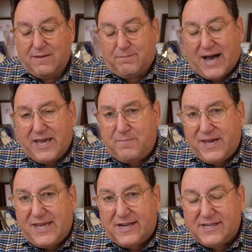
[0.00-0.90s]
My
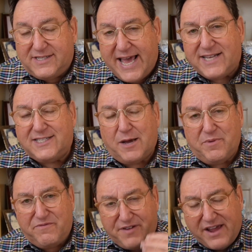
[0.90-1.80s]
opinion is yes, I'm
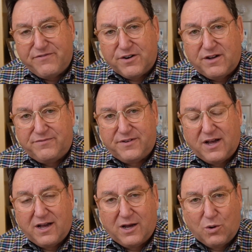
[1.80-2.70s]
in favor of
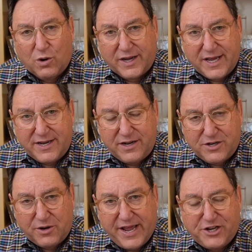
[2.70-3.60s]
organ
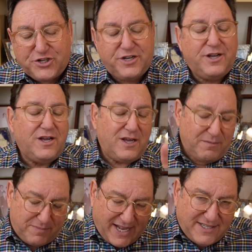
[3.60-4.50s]
donation.
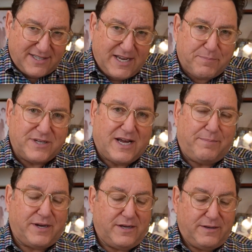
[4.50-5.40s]
That's a separate
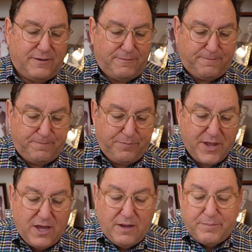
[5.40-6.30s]
topic.
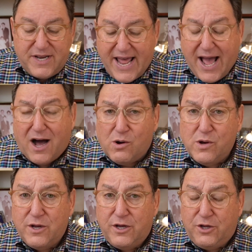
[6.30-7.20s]
But
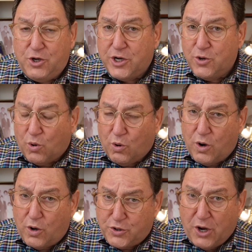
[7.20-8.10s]
now you can
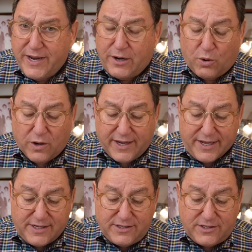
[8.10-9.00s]
donate
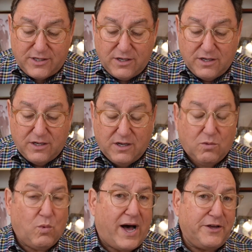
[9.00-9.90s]
organs
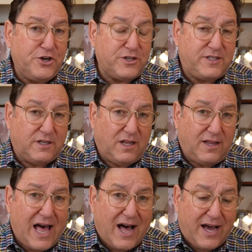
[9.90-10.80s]
while you're still
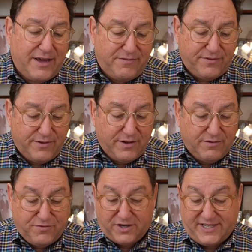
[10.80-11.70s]
alive,
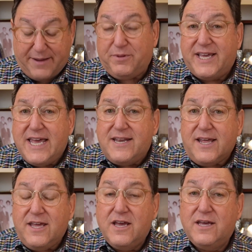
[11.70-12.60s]
for example, a
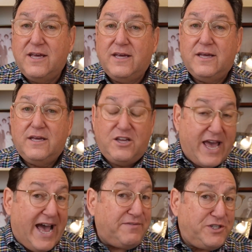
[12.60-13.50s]
kidney. You
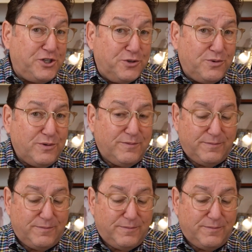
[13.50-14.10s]
have two,